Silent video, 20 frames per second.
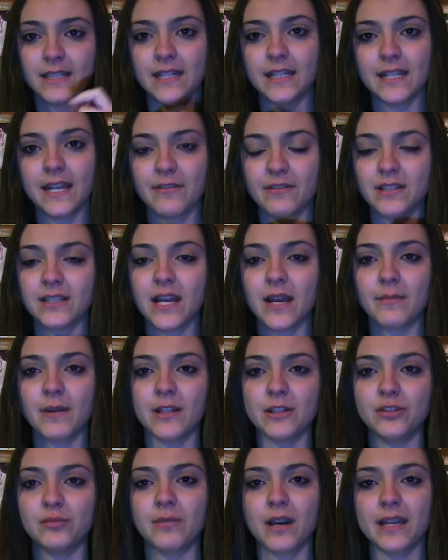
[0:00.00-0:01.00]
And every time
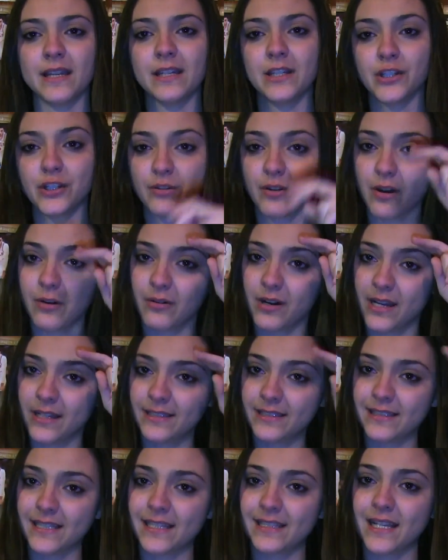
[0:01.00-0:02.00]
I do my intro, I
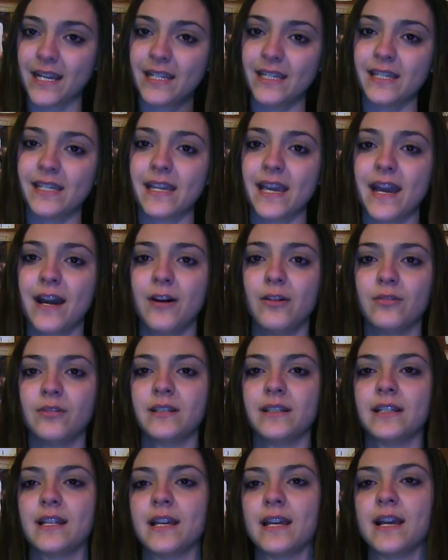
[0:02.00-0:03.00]
say Nike out,
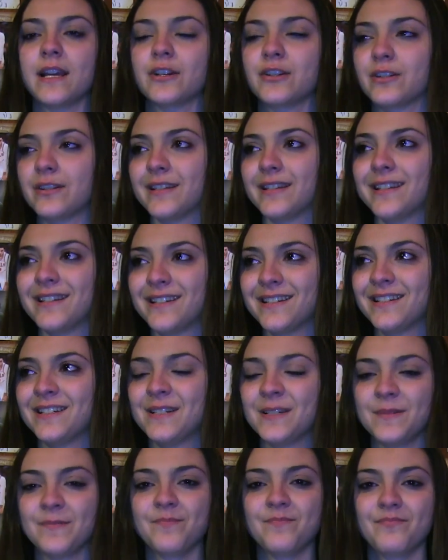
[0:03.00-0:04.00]
and I
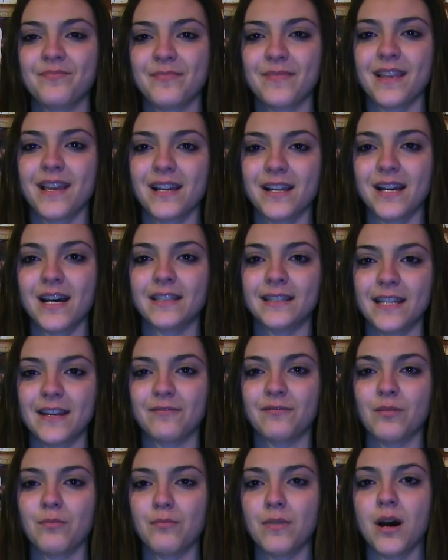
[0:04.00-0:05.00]
got
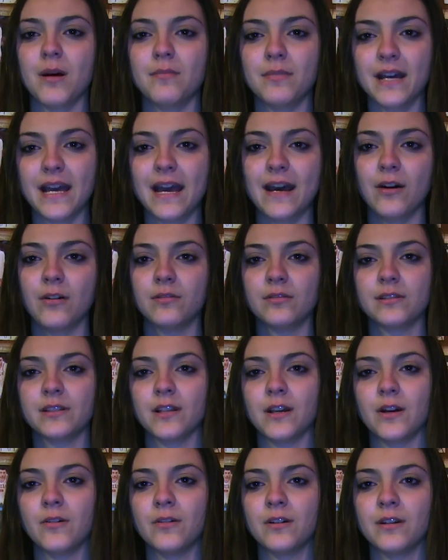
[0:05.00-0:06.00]
that from MAMBA out,
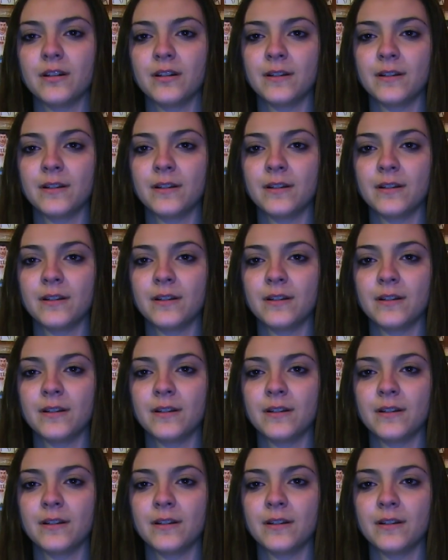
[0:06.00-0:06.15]
so